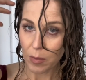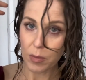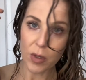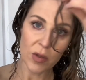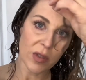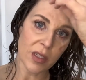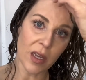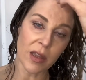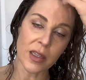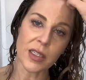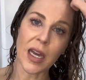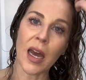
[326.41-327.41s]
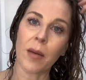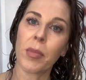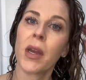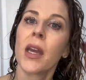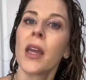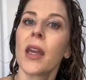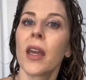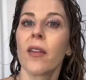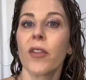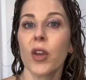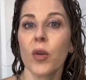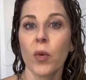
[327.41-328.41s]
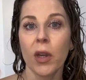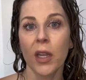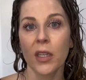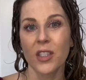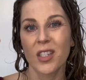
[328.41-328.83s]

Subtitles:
mousse on the top. If you want it